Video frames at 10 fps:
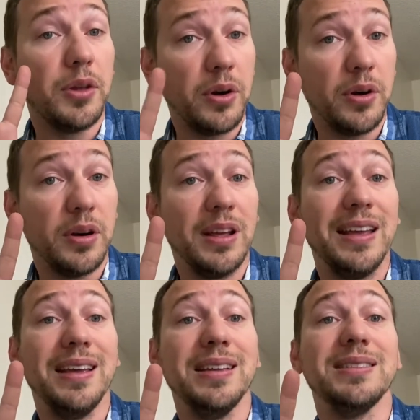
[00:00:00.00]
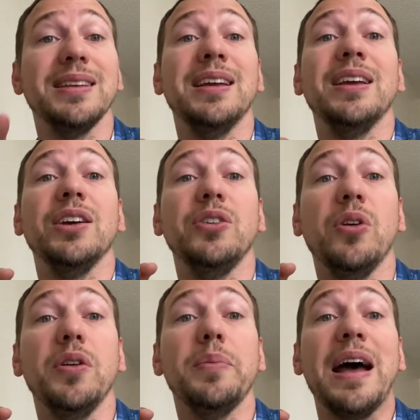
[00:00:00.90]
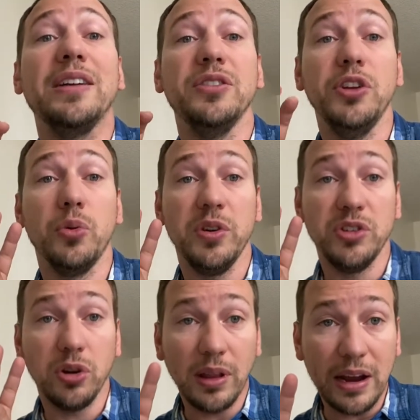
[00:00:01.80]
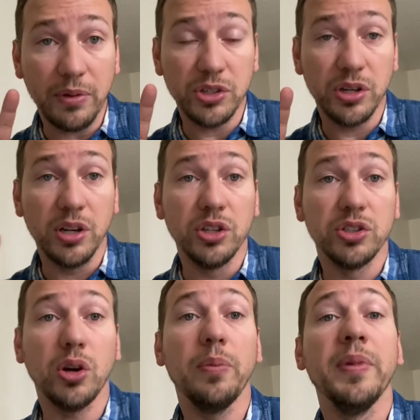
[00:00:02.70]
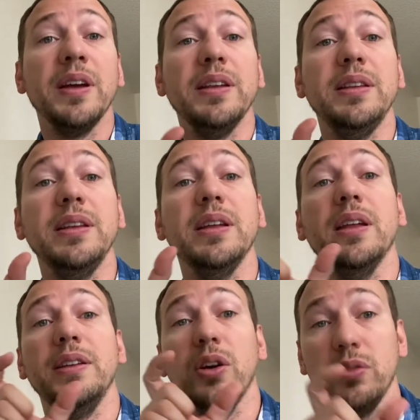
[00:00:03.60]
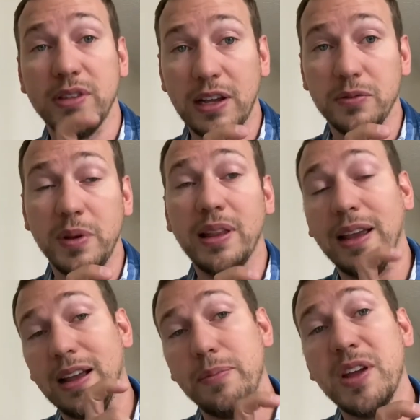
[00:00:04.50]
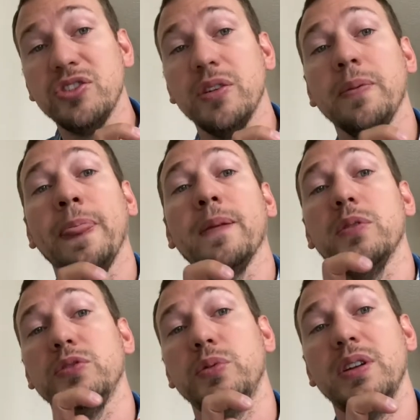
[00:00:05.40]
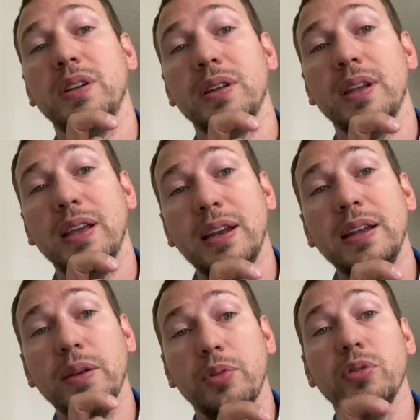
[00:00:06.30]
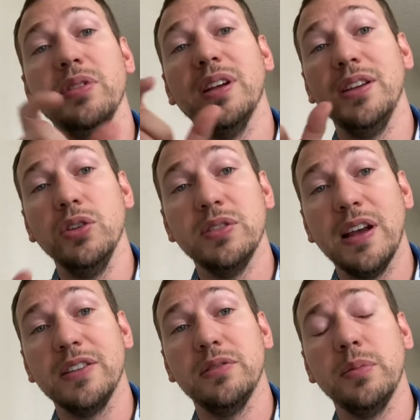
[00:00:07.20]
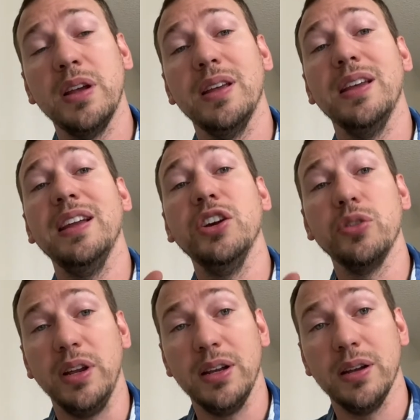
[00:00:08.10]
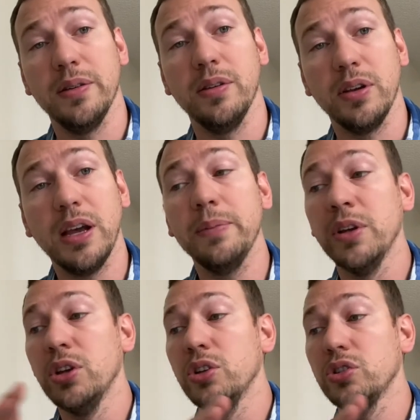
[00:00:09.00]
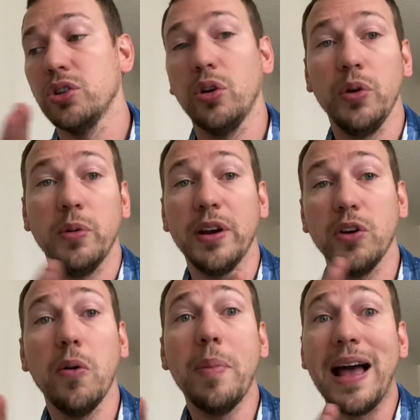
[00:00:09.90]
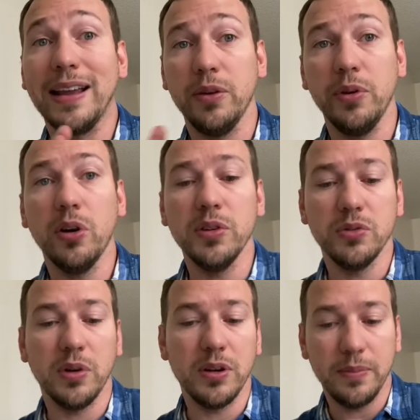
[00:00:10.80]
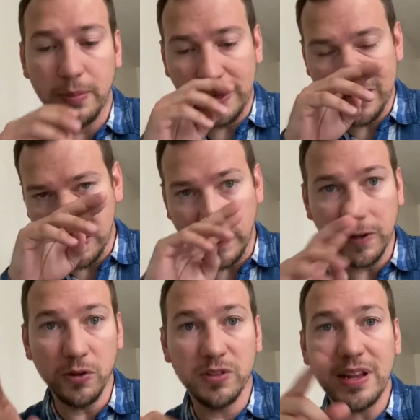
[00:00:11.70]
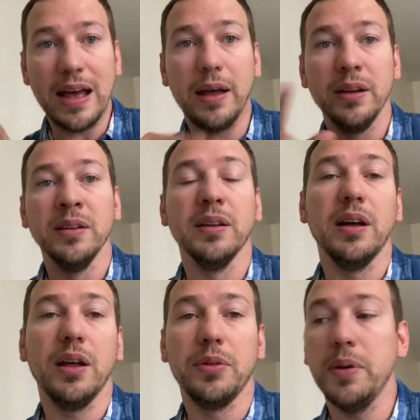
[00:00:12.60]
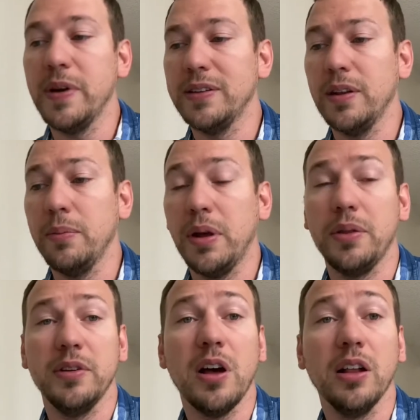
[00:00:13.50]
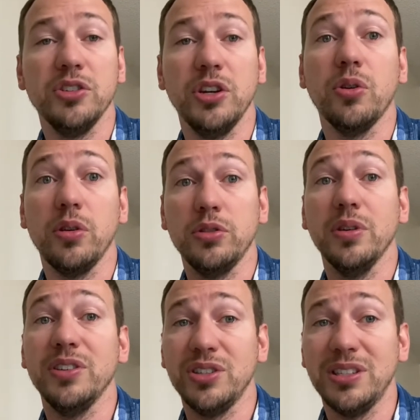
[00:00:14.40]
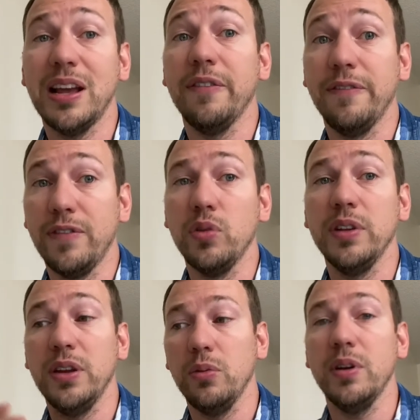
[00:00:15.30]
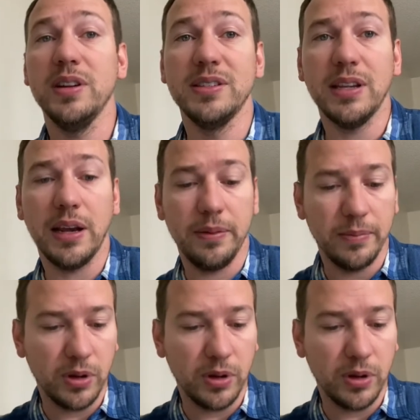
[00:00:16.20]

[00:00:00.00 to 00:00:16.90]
Third is going back to the original language. So the Old Testament, like I mentioned, was written in Hebrew, the New Testament in Greek. Okay, so we want to go back, and we always want to make sure we use that three methodology in order to understand fully what it's saying.